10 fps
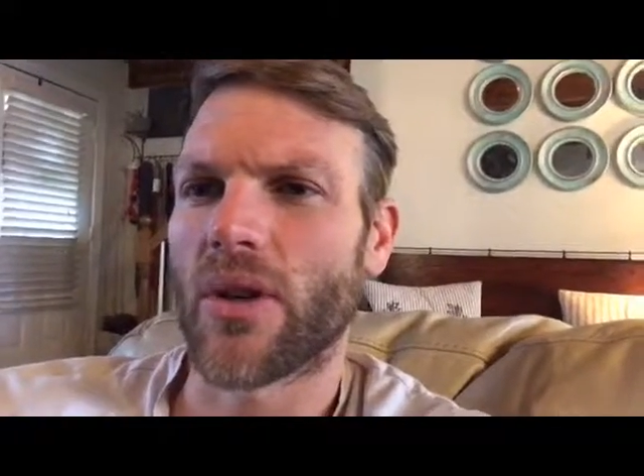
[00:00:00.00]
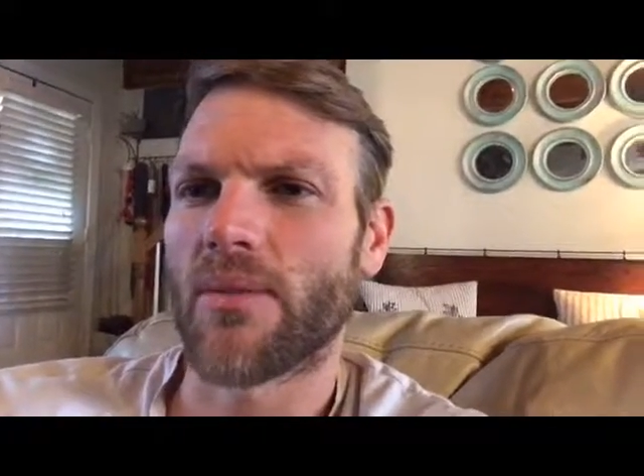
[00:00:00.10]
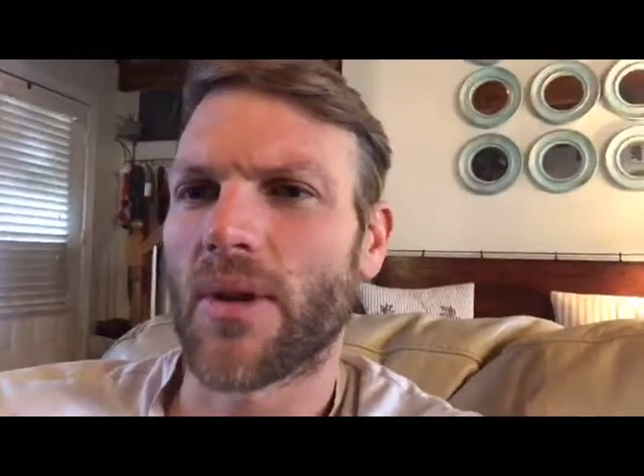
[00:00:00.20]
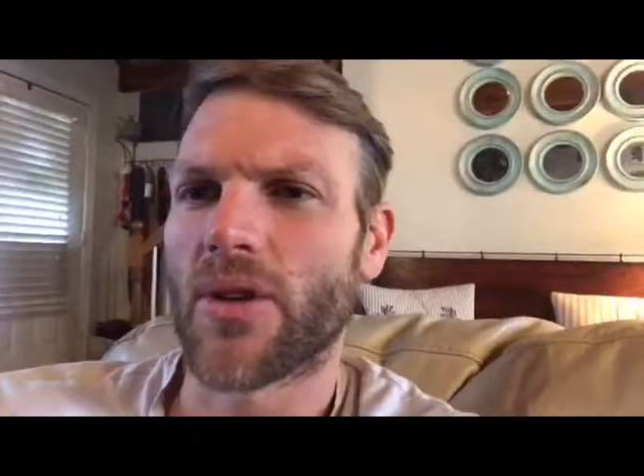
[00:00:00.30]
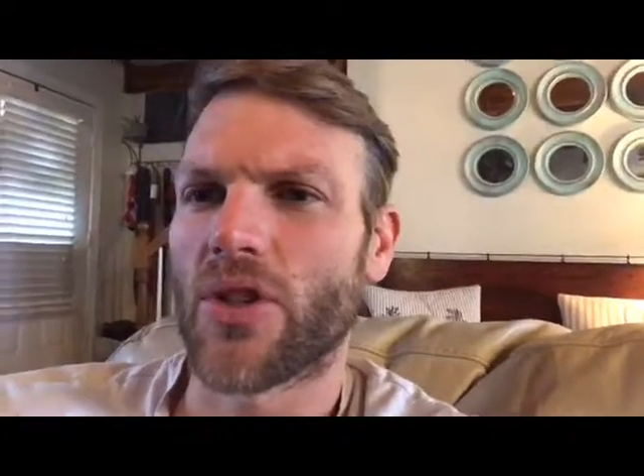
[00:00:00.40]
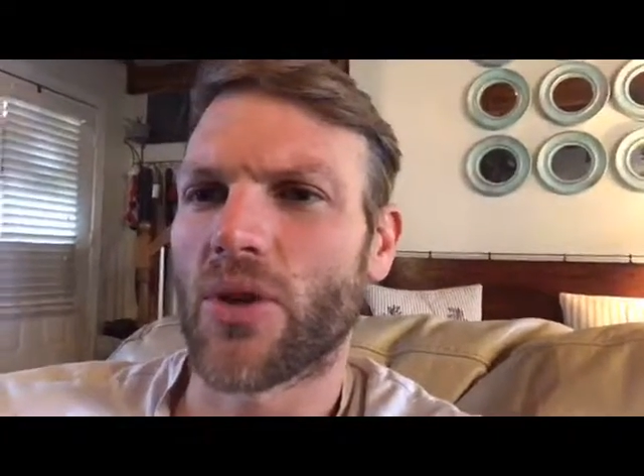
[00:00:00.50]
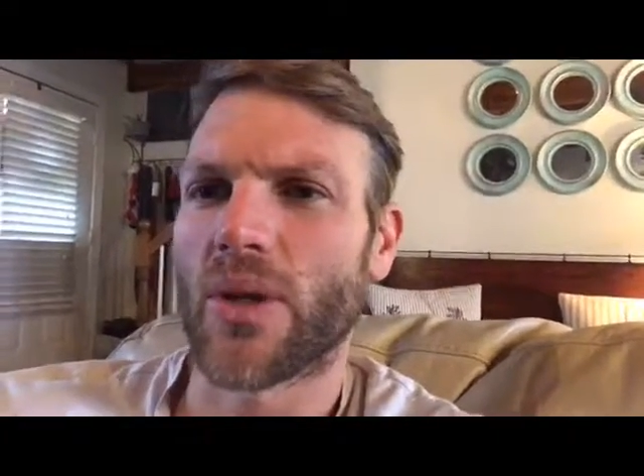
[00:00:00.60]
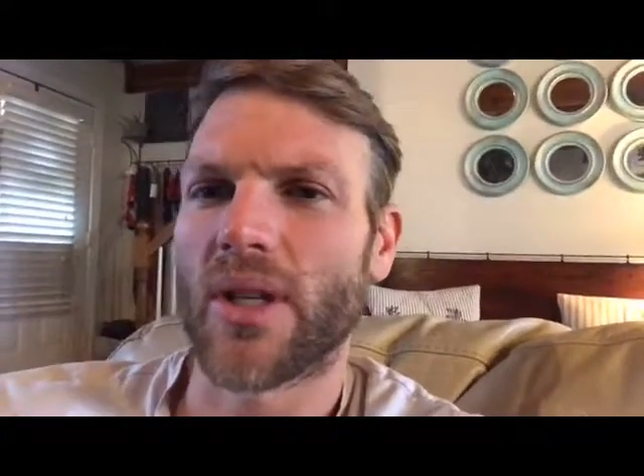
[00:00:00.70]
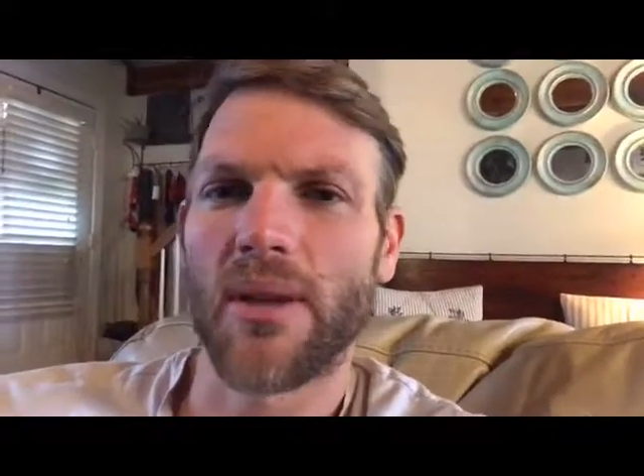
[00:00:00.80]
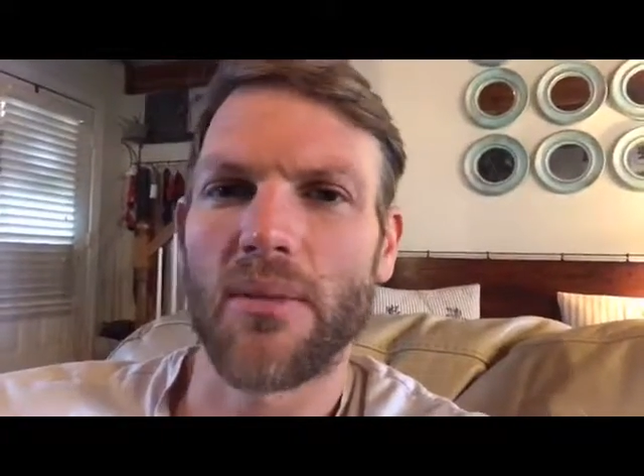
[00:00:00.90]
I'm not sure
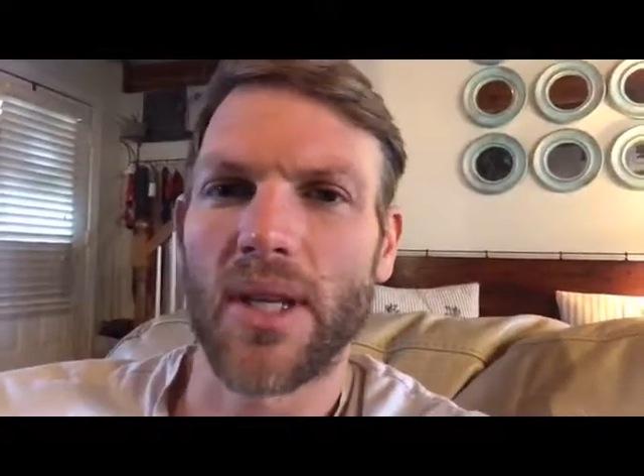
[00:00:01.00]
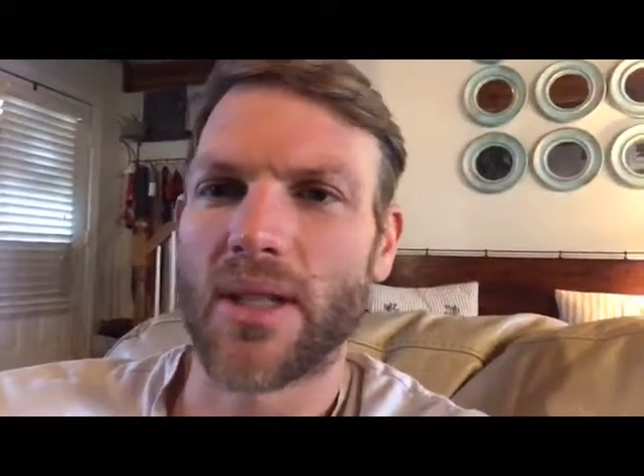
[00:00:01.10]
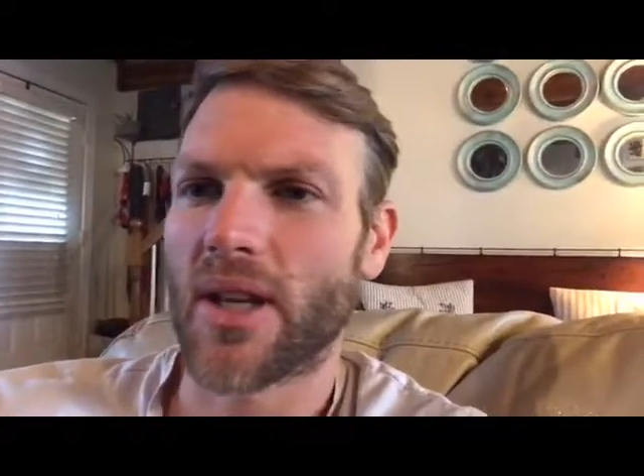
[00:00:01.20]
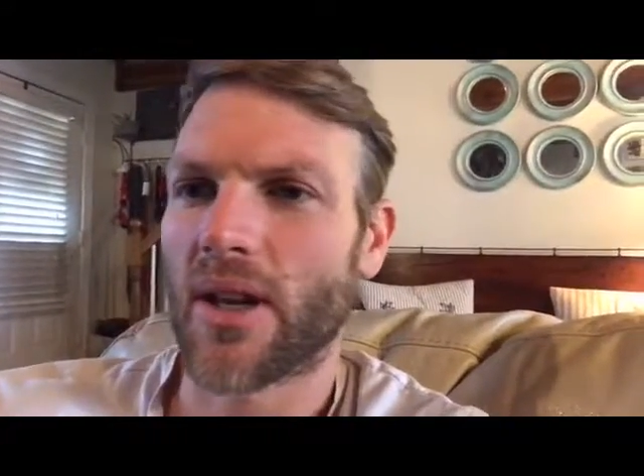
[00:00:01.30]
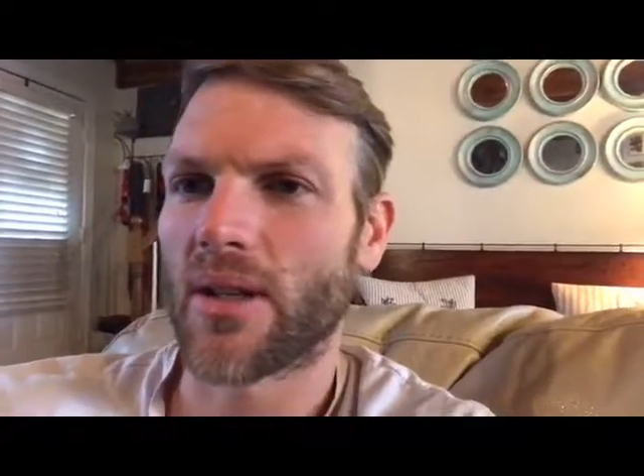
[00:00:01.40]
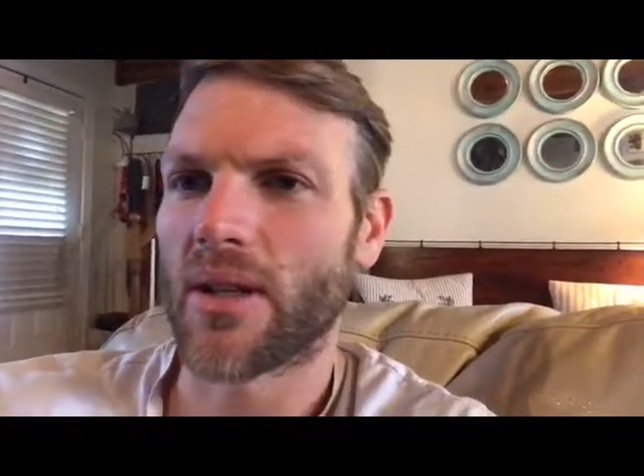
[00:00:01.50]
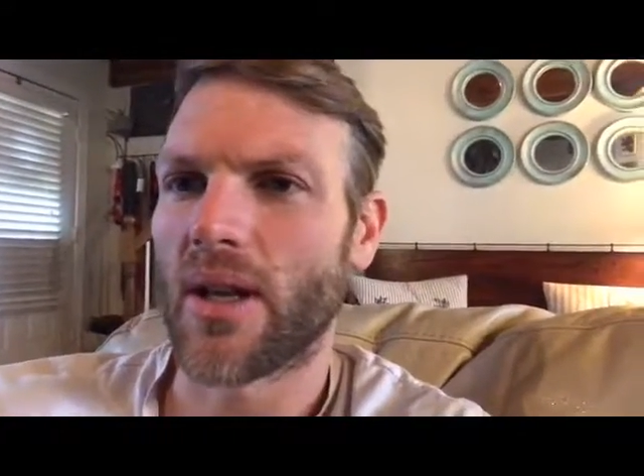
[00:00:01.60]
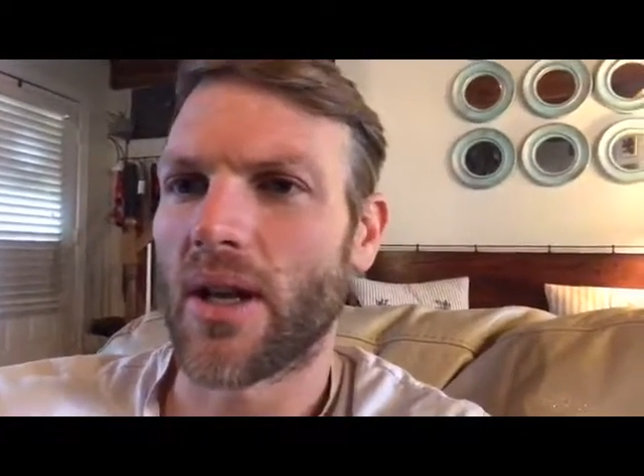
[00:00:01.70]
what that means, Carolyn.